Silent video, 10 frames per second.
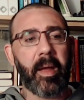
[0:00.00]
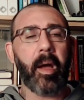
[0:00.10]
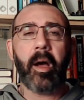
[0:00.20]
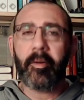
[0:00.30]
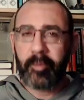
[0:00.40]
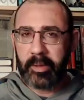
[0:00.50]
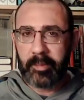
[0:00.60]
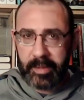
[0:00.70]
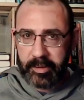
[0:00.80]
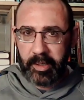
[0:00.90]
off wheel
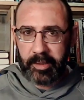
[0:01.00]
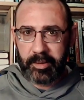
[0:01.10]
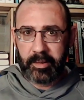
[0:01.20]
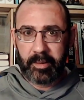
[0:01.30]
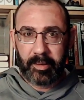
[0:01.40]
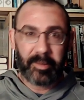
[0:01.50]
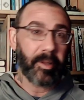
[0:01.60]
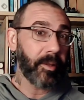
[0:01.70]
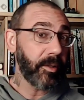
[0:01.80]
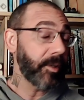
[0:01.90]
meditation is a
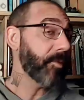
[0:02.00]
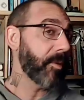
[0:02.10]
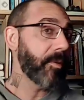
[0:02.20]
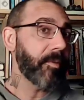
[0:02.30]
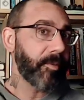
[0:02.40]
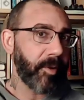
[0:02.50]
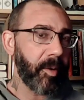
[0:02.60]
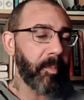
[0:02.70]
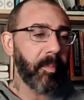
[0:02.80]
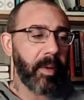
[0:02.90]
little different
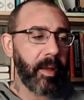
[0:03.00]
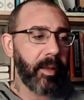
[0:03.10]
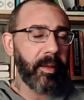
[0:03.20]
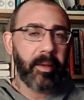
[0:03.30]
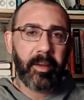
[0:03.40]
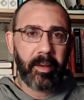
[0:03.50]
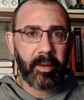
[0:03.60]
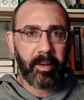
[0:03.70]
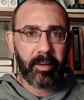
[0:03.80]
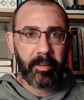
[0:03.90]
from my
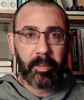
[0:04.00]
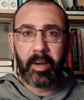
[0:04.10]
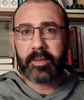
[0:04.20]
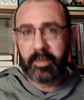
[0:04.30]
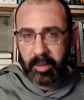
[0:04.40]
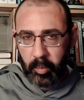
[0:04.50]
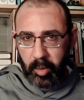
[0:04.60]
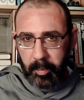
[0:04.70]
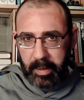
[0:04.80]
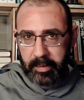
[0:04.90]
processing wheel
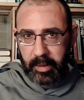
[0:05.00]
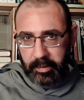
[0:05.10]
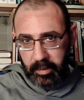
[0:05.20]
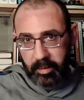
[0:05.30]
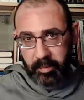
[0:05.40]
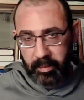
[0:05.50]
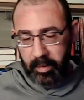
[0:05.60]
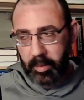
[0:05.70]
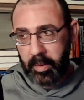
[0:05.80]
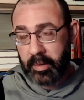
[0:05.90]
meditation.
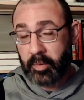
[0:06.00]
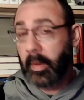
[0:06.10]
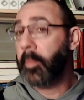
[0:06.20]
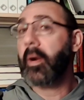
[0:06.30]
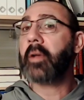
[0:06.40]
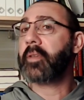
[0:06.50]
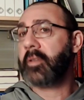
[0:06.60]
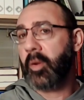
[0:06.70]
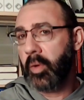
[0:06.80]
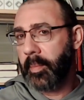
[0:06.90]
When I do my
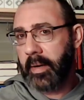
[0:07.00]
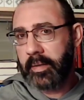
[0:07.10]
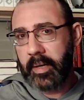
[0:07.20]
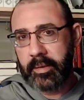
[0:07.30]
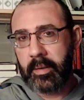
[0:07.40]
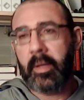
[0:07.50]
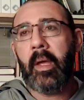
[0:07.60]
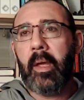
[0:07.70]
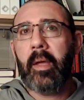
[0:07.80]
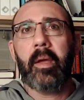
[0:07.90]
processing wheel meditation,
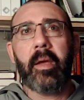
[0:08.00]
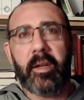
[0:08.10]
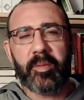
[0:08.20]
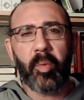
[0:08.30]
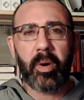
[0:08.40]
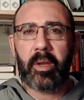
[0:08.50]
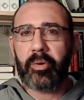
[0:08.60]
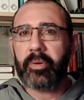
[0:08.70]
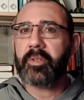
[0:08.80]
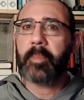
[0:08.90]
it is more
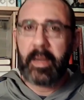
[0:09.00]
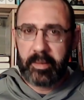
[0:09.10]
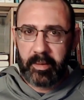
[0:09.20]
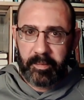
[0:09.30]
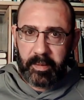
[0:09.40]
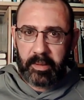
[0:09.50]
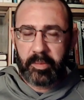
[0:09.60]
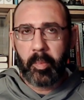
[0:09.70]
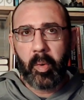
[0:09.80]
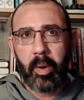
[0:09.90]
introspective. It is
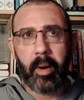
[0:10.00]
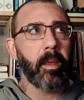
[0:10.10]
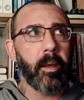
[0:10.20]
more